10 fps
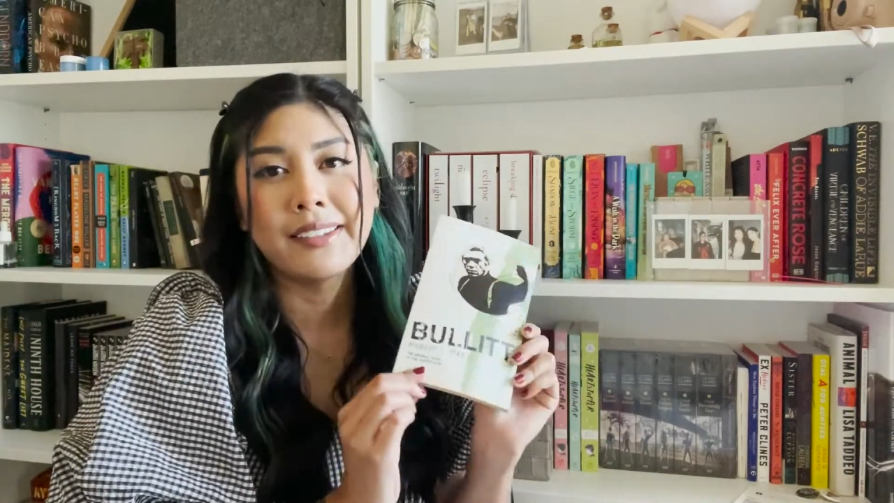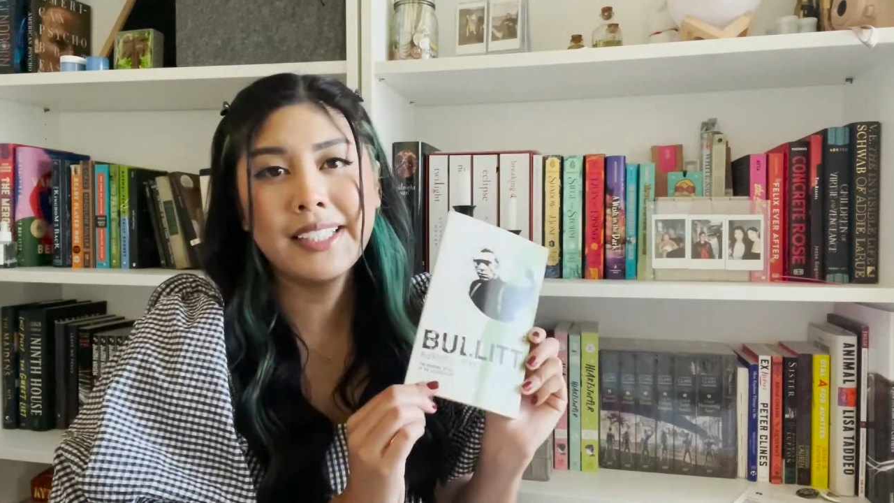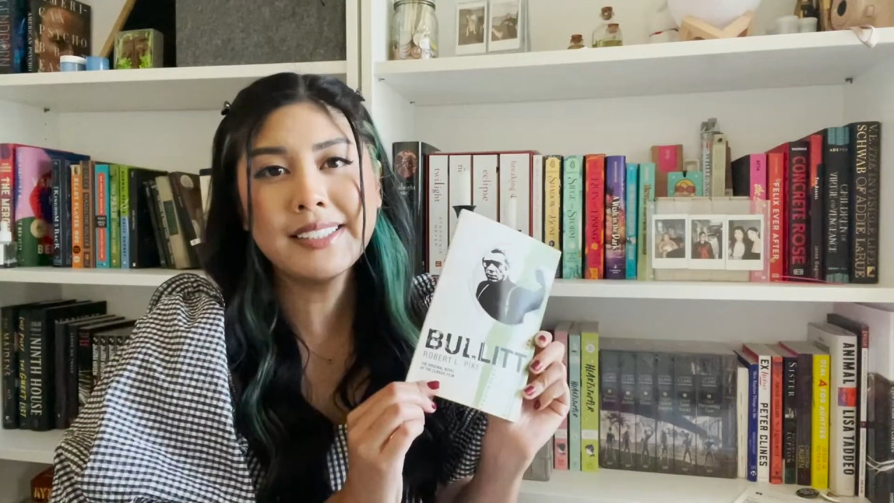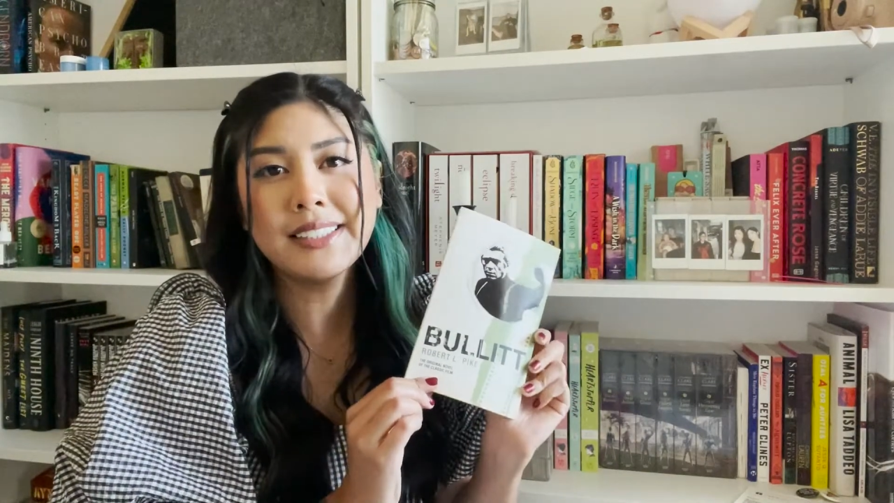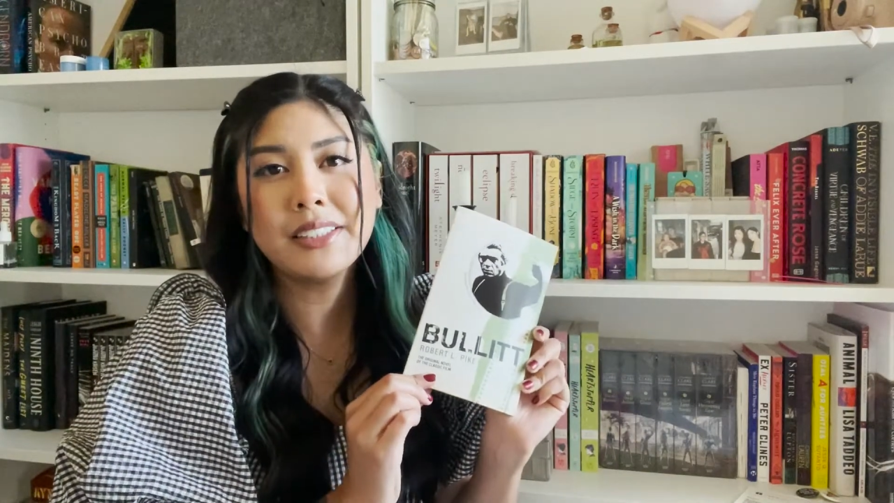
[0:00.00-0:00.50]

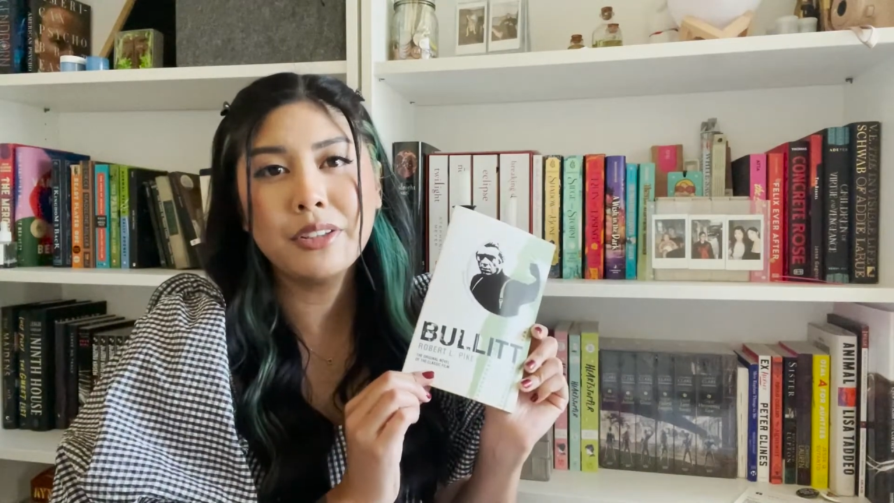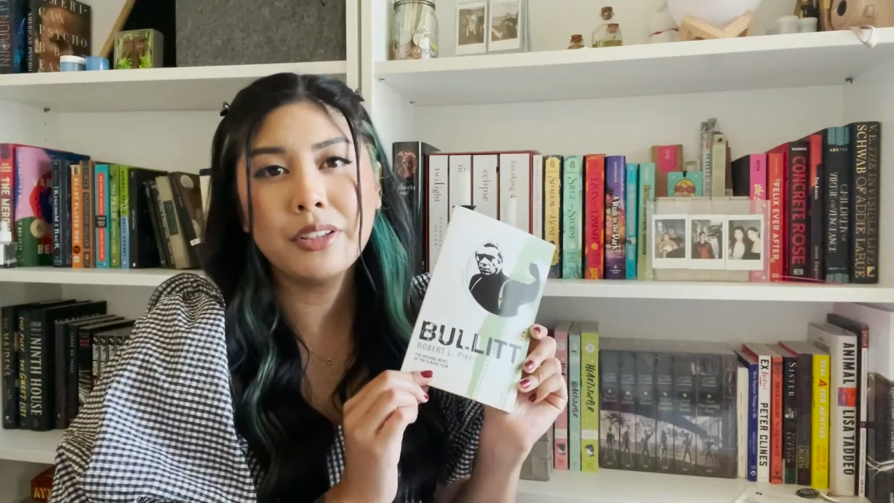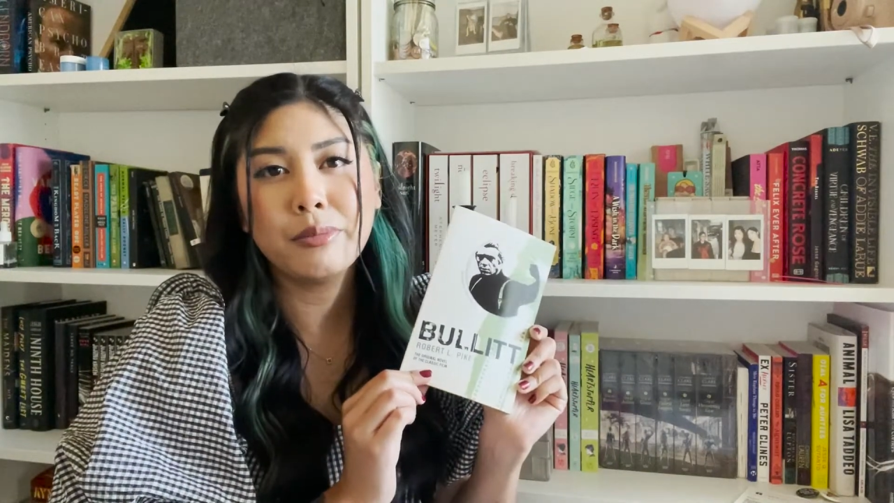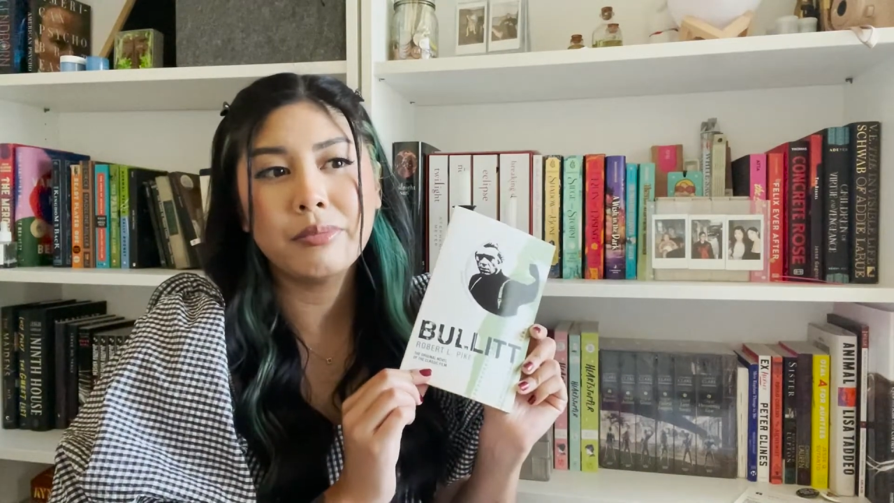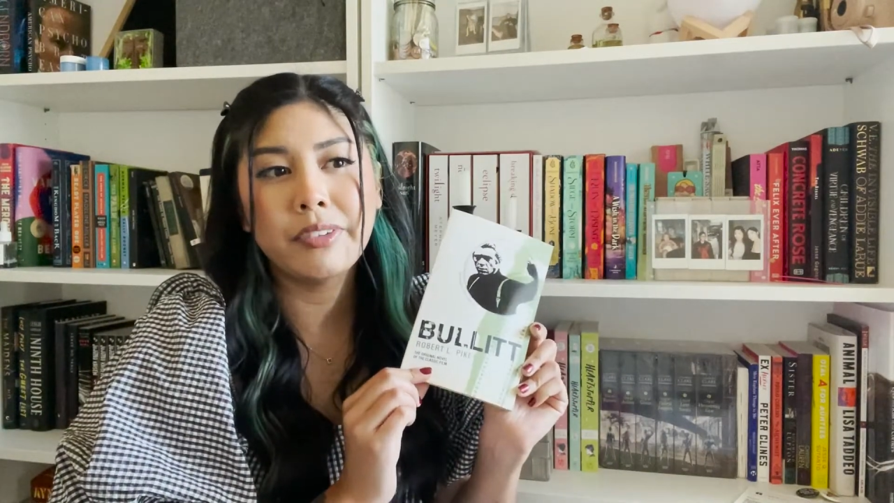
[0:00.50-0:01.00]
This is
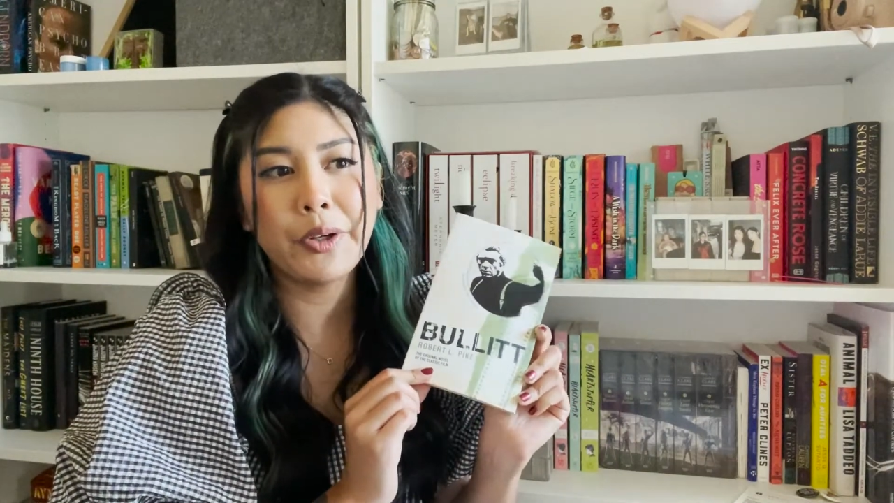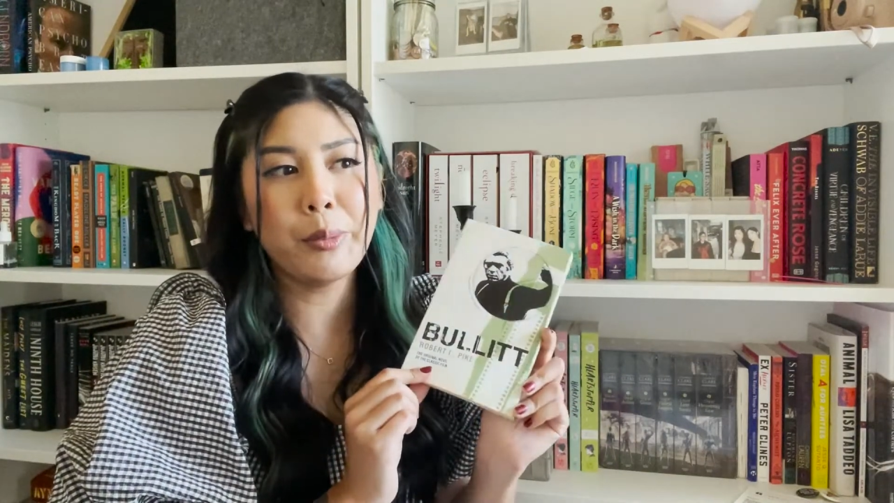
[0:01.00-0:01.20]
a very